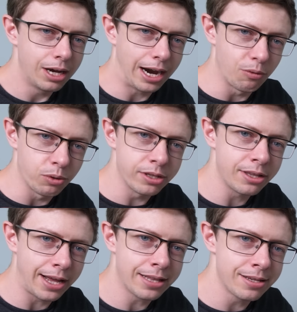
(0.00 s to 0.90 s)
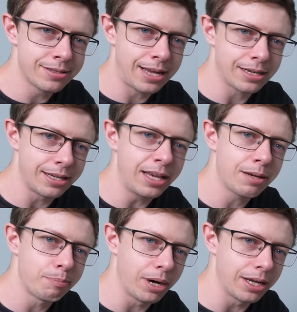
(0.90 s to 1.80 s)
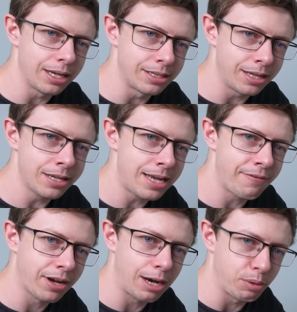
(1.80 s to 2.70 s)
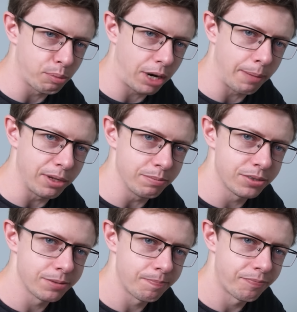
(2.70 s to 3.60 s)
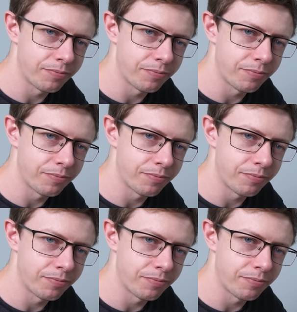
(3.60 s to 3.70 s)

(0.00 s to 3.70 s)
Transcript: I really like this technique, but it does have a couple problems.